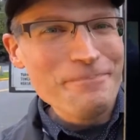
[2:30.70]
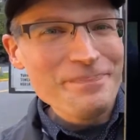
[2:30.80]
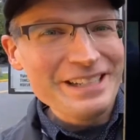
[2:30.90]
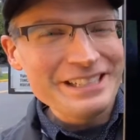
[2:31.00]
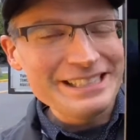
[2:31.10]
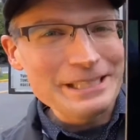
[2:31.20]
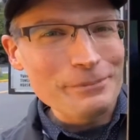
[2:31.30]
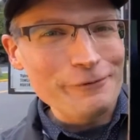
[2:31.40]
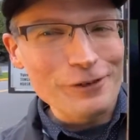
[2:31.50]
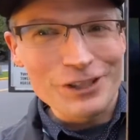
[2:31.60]

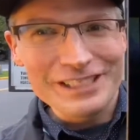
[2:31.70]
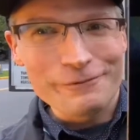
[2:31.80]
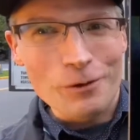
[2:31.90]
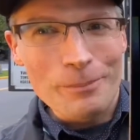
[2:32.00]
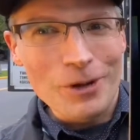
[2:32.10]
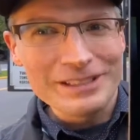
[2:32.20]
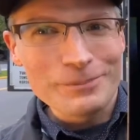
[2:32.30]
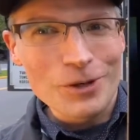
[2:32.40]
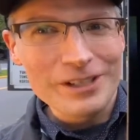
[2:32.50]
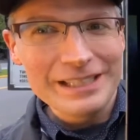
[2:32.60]
December 1st for
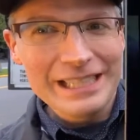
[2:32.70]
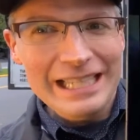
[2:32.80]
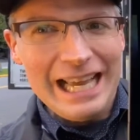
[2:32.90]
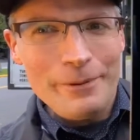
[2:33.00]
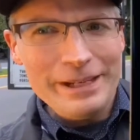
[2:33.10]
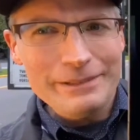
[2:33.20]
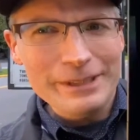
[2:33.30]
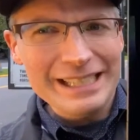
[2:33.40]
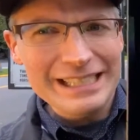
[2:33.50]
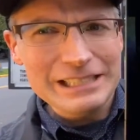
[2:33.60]
Baltimore. And we
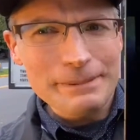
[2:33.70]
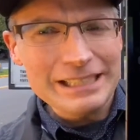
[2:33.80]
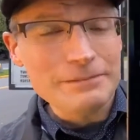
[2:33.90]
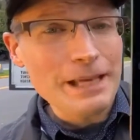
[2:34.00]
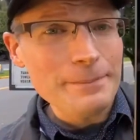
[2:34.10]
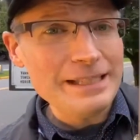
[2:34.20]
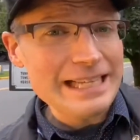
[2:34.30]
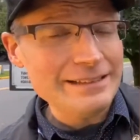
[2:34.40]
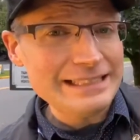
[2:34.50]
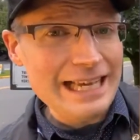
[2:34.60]
can expect to maybe
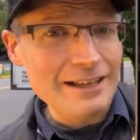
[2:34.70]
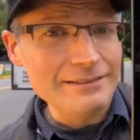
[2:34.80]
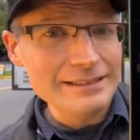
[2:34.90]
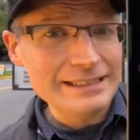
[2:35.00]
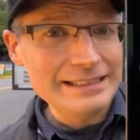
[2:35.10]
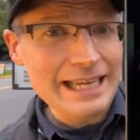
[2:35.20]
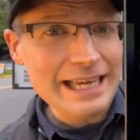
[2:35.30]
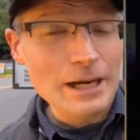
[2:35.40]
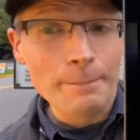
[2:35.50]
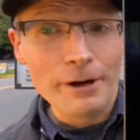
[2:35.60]
downtown stay
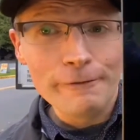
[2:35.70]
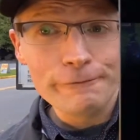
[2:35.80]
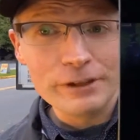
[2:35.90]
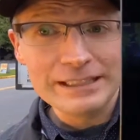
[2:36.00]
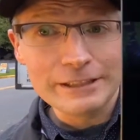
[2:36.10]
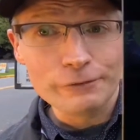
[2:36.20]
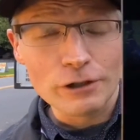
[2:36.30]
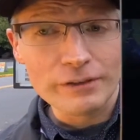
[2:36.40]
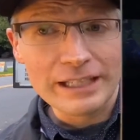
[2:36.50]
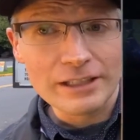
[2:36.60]
above freezing for
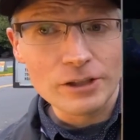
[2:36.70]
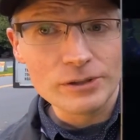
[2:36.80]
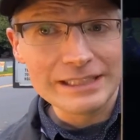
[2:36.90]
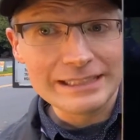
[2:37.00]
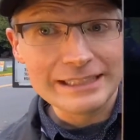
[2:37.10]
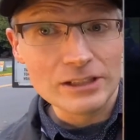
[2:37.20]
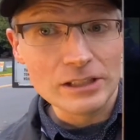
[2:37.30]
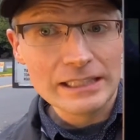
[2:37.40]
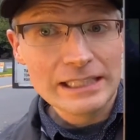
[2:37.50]
overnight lows until